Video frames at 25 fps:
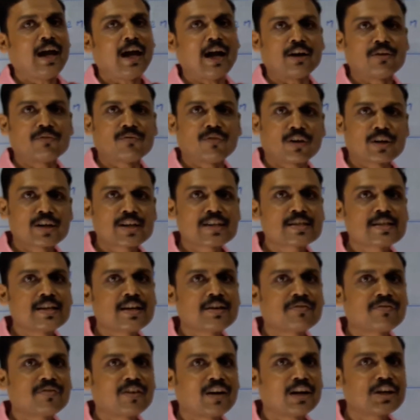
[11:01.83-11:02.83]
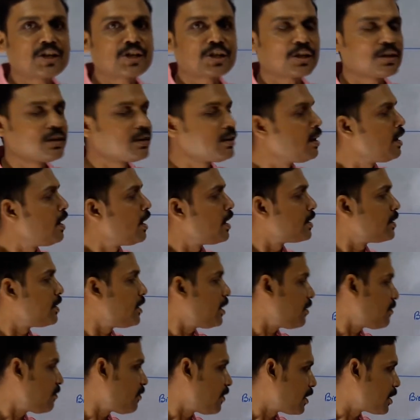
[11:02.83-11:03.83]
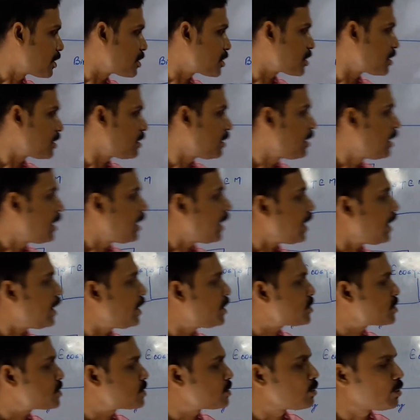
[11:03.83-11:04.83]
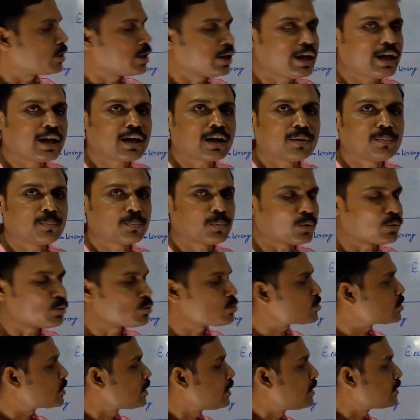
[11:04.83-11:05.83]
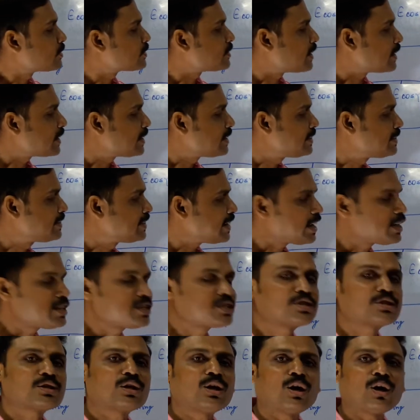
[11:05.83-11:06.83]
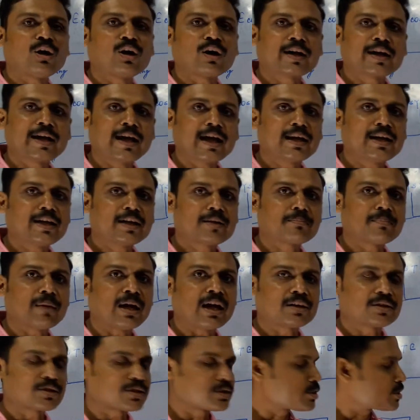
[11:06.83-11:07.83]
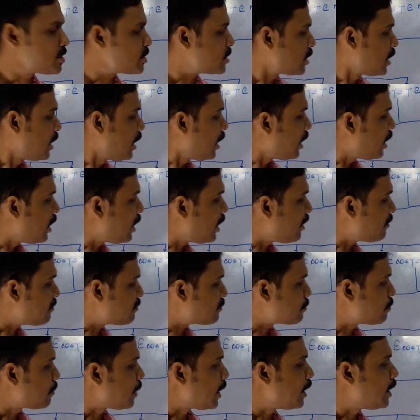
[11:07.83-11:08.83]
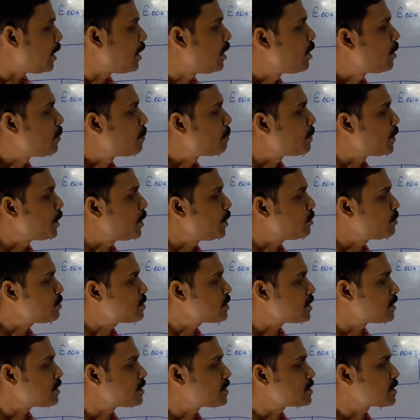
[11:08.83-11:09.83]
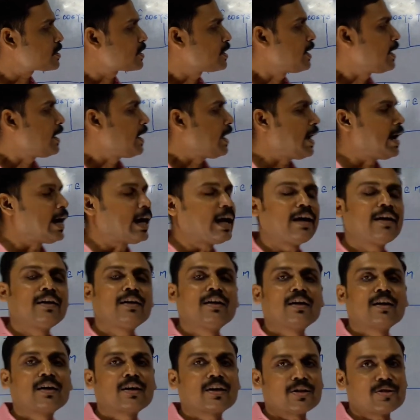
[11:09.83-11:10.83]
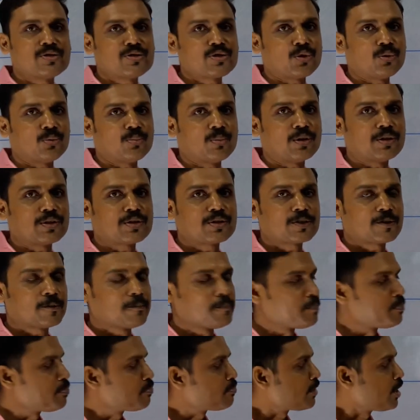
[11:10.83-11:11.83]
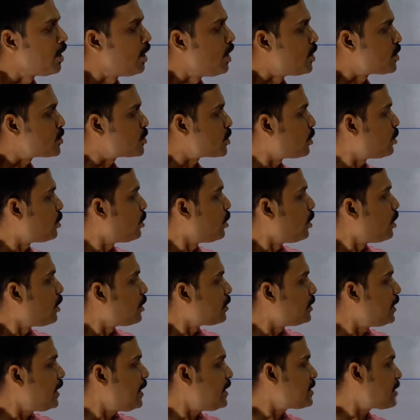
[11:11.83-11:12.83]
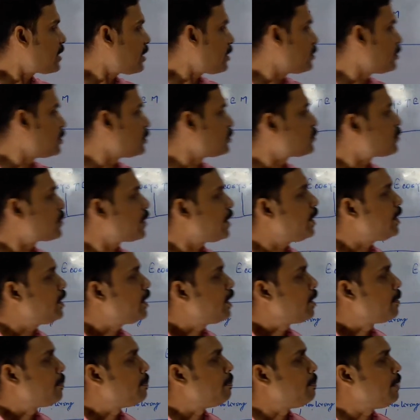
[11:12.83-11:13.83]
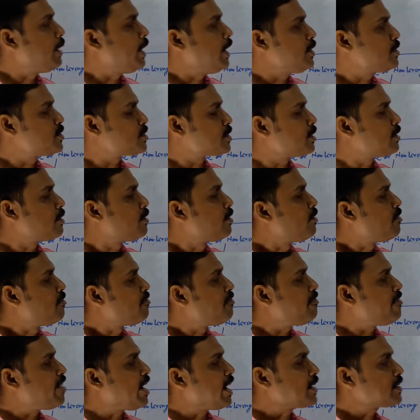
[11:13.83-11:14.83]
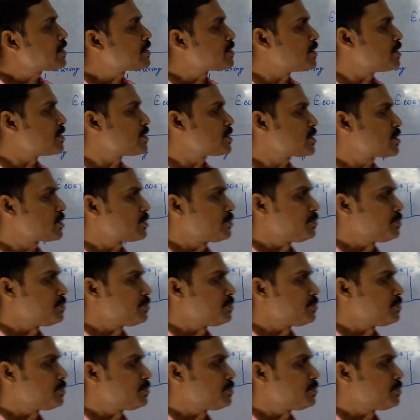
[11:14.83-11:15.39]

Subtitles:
and what is their function? Their function is to decompose the dead organic matters left by producers and consumers. So these are the three major factors